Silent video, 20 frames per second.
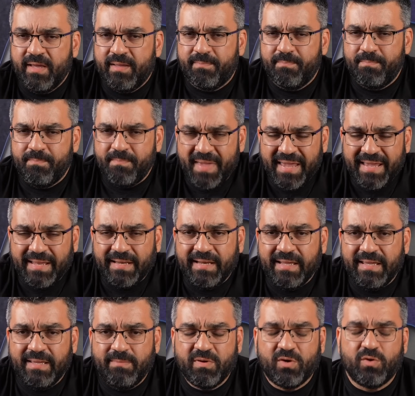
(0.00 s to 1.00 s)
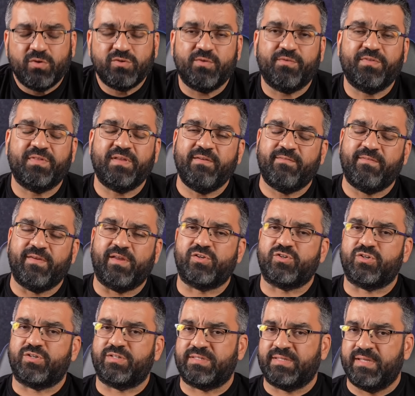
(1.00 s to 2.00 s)
mainly because of three
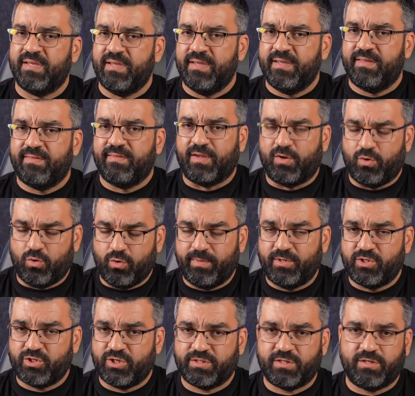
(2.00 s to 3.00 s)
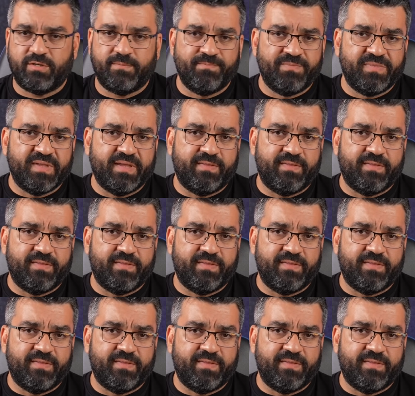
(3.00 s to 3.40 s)
features the global shutter,